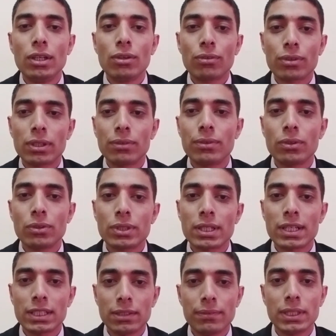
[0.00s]
for the future
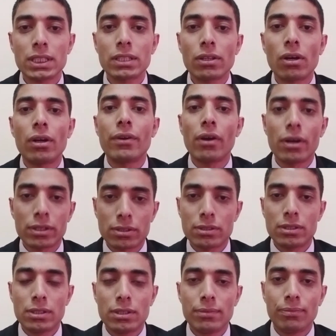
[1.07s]
reservation or not.